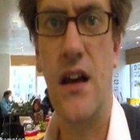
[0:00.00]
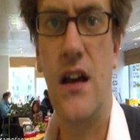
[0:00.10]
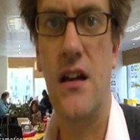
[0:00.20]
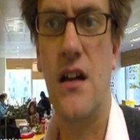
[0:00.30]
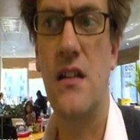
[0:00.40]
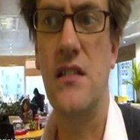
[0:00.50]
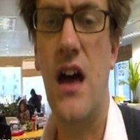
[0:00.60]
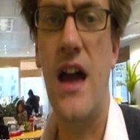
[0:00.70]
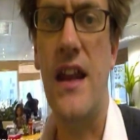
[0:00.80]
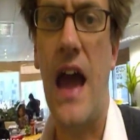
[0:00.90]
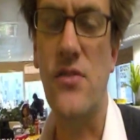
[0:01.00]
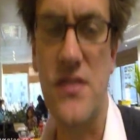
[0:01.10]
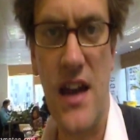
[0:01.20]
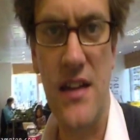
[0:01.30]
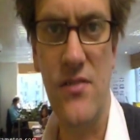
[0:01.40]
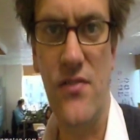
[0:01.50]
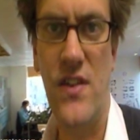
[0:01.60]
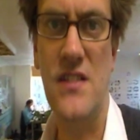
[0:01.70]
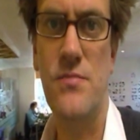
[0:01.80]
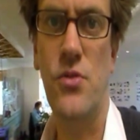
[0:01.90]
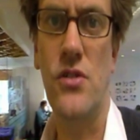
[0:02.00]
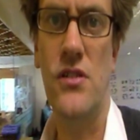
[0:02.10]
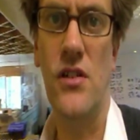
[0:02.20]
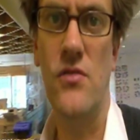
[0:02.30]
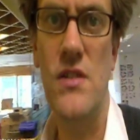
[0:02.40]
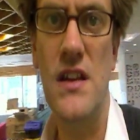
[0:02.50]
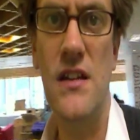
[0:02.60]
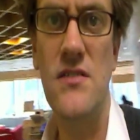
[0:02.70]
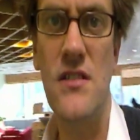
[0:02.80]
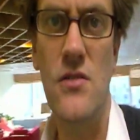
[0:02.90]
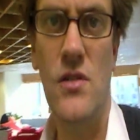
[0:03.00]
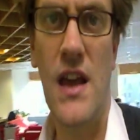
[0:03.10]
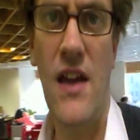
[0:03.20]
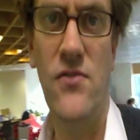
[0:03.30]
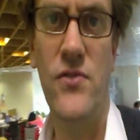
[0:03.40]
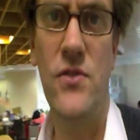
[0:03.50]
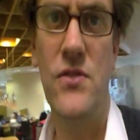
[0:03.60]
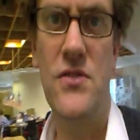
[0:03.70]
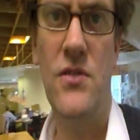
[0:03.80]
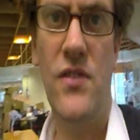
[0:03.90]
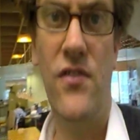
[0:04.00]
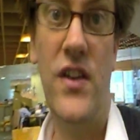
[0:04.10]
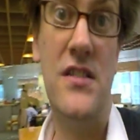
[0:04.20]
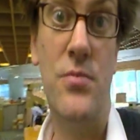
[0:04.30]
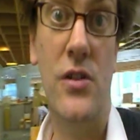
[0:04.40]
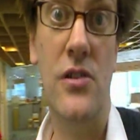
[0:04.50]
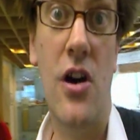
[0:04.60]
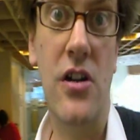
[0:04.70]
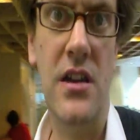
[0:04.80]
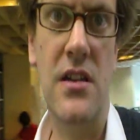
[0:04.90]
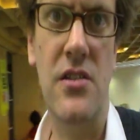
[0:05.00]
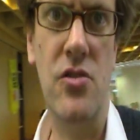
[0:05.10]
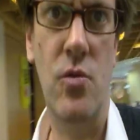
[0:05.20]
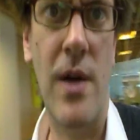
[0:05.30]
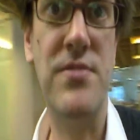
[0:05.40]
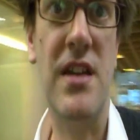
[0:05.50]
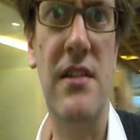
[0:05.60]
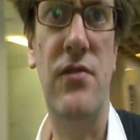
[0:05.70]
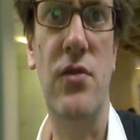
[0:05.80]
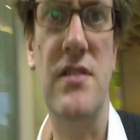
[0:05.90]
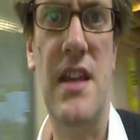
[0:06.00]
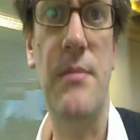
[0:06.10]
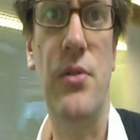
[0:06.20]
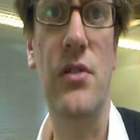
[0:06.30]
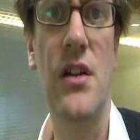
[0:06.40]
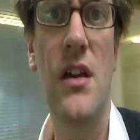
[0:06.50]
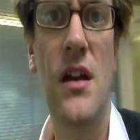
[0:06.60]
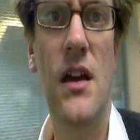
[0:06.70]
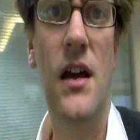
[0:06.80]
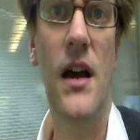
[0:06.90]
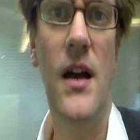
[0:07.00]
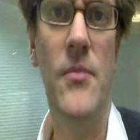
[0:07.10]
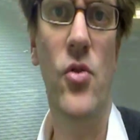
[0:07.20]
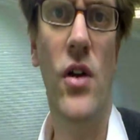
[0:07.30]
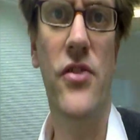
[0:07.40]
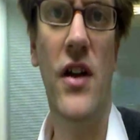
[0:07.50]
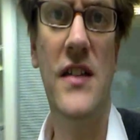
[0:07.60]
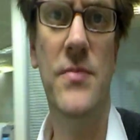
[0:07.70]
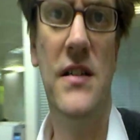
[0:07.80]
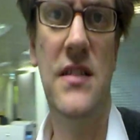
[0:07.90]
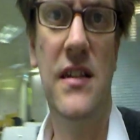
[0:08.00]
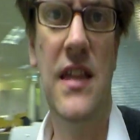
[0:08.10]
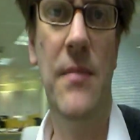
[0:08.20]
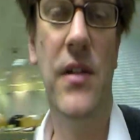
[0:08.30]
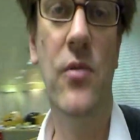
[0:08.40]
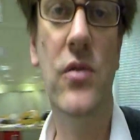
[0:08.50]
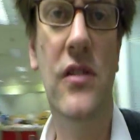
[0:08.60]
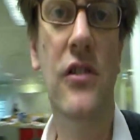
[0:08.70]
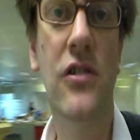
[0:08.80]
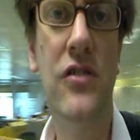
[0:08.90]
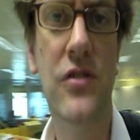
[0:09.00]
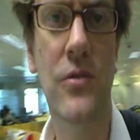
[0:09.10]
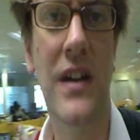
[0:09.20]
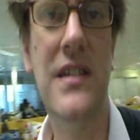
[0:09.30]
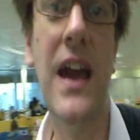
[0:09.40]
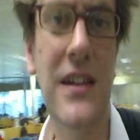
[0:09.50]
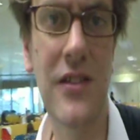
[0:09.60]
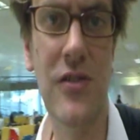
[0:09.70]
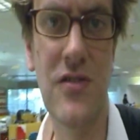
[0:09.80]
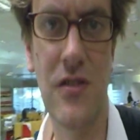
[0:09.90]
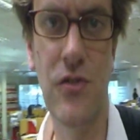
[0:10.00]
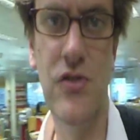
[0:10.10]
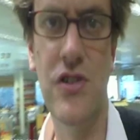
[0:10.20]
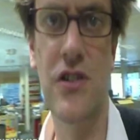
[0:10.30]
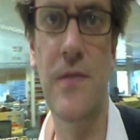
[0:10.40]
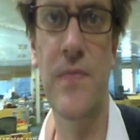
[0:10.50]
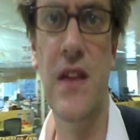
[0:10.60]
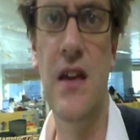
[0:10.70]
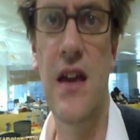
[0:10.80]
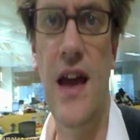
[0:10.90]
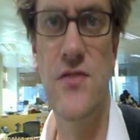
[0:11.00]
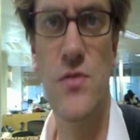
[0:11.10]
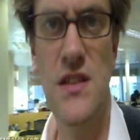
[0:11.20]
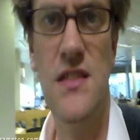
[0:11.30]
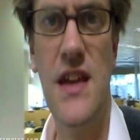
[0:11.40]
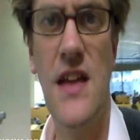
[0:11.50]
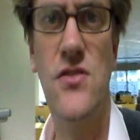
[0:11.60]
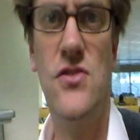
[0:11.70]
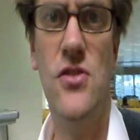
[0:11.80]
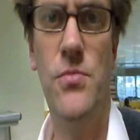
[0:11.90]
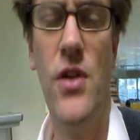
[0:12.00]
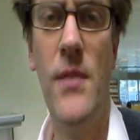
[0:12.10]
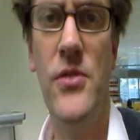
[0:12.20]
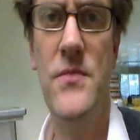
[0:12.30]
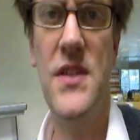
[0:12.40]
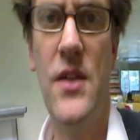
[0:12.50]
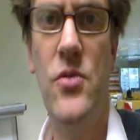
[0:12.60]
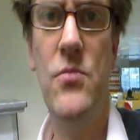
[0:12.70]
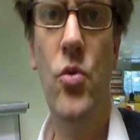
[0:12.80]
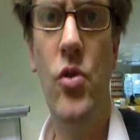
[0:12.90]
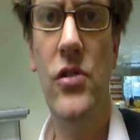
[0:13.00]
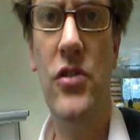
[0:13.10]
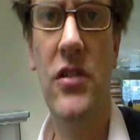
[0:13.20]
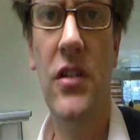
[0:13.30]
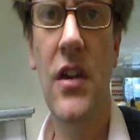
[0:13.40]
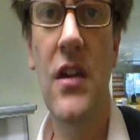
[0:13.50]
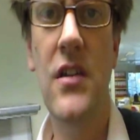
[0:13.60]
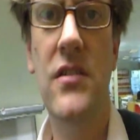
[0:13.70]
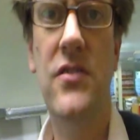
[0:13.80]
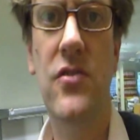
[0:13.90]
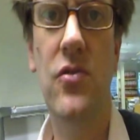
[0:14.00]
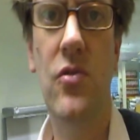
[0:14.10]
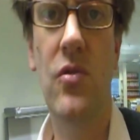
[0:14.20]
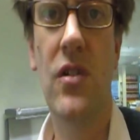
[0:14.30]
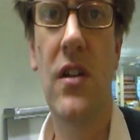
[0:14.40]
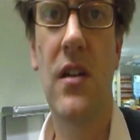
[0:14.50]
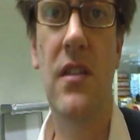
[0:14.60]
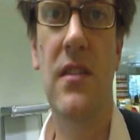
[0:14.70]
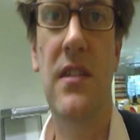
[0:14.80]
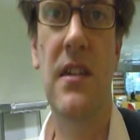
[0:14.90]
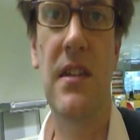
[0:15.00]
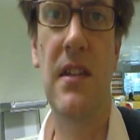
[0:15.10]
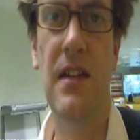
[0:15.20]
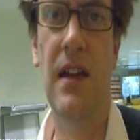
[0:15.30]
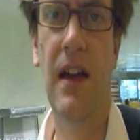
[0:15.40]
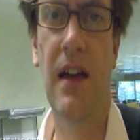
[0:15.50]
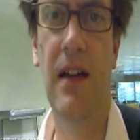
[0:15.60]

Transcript: online outside of the Facebook arena, so you can have sort of a Facebook login on your website, for example, or other aspects like that. But I wouldn't look to a technical solution as really the answer to your problems. I would more look to the